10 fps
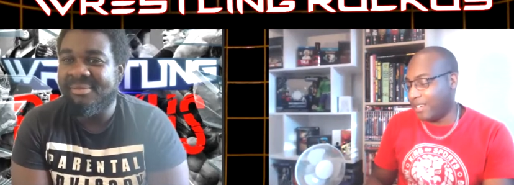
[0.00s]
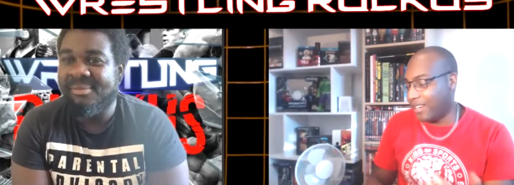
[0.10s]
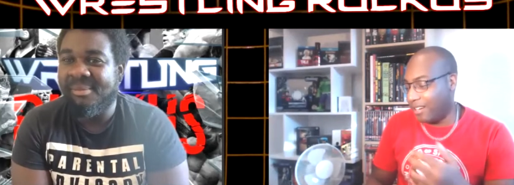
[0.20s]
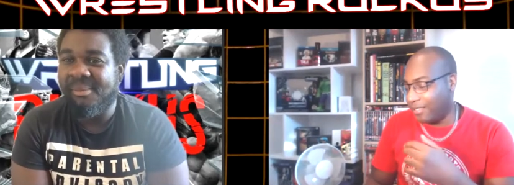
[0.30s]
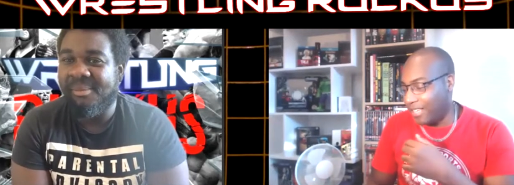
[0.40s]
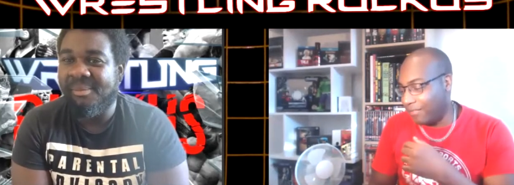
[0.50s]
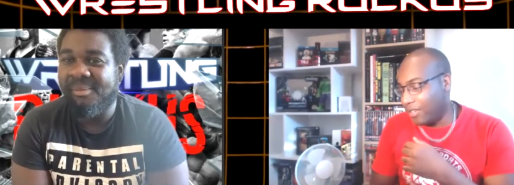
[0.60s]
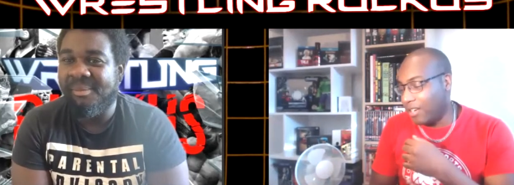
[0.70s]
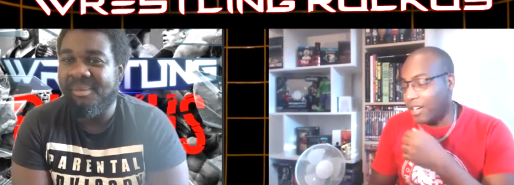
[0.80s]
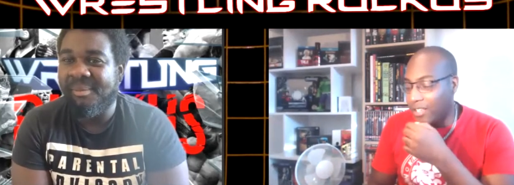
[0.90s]
Speaker 1: out. Dave
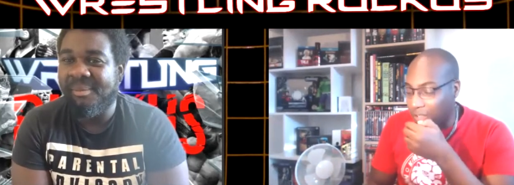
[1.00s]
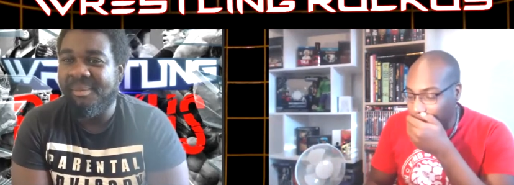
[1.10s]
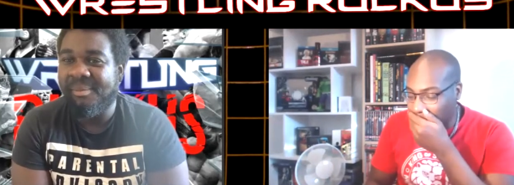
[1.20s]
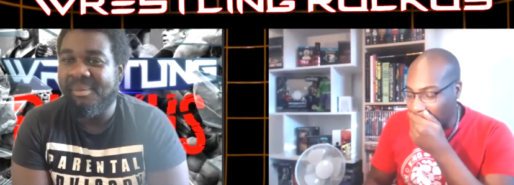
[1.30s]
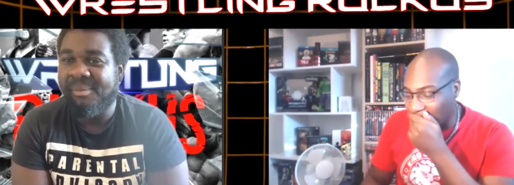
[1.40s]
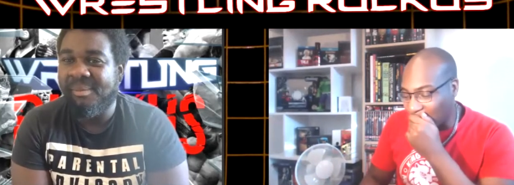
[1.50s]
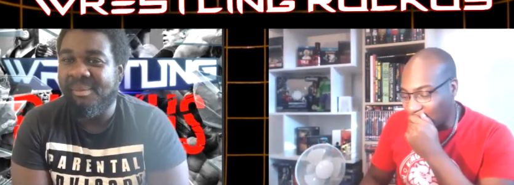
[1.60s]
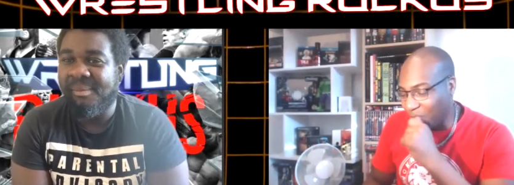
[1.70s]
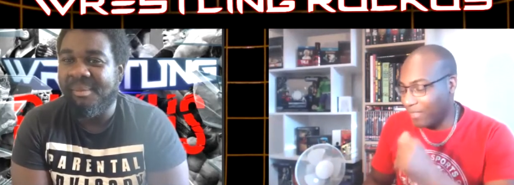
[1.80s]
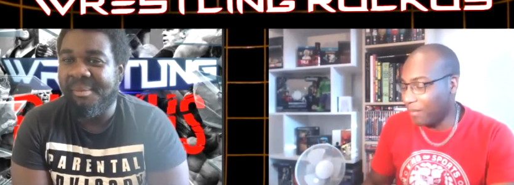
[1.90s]
Lagana.
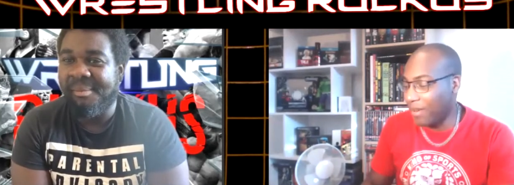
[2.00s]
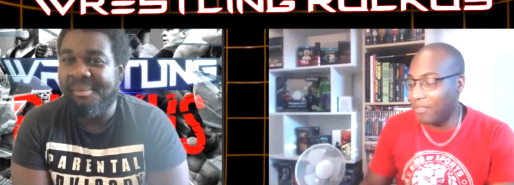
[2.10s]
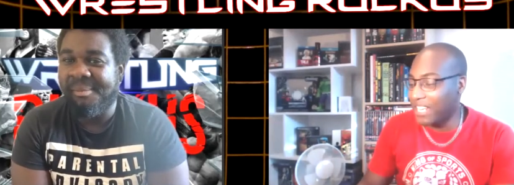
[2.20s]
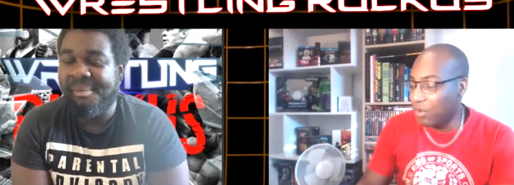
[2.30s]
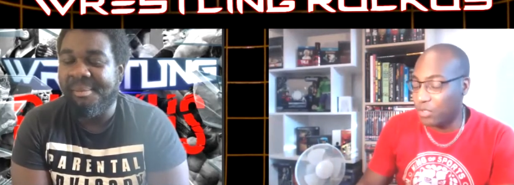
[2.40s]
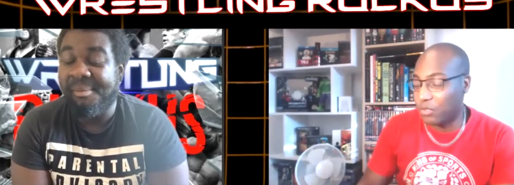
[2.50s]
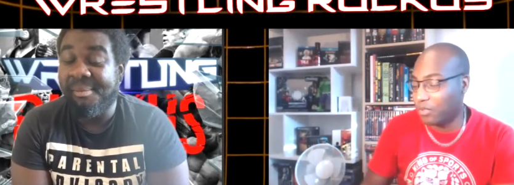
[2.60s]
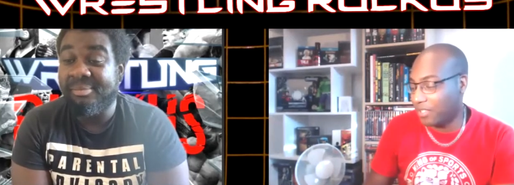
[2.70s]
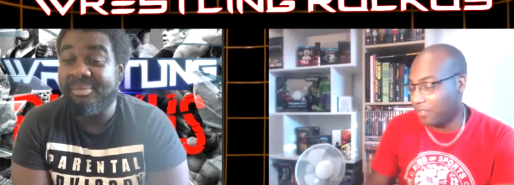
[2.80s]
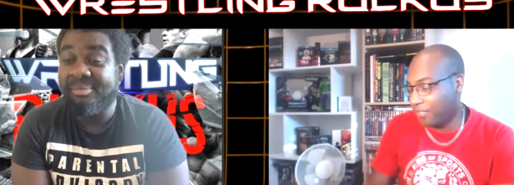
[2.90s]
Apparently, he was doing
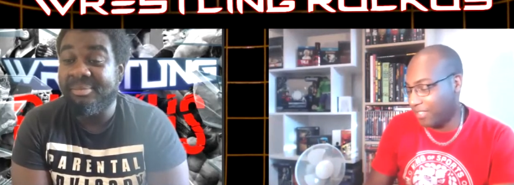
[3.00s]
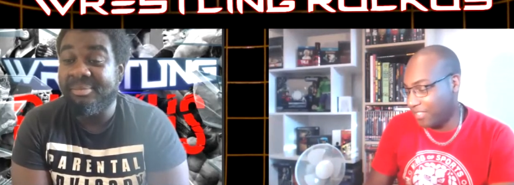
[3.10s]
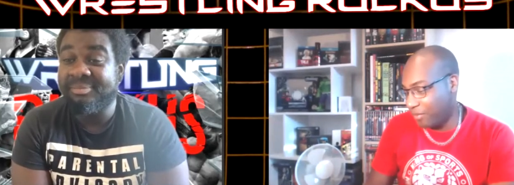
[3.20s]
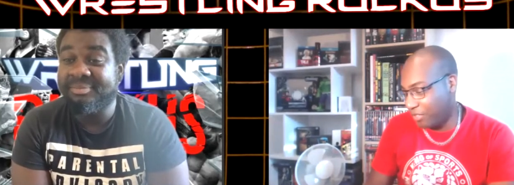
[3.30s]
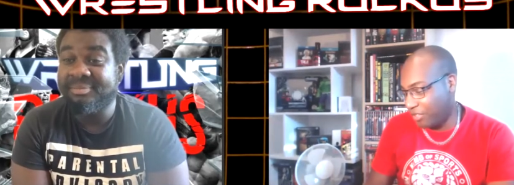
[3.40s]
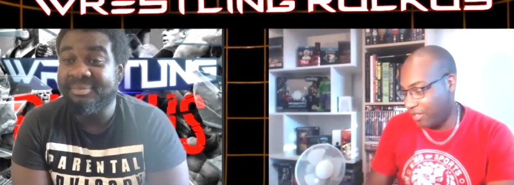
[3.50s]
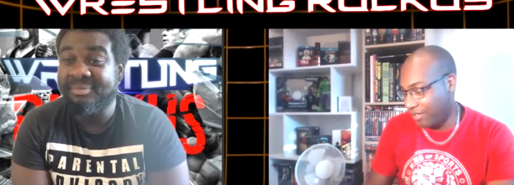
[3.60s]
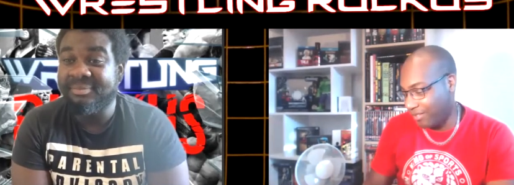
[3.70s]
some fucked up shit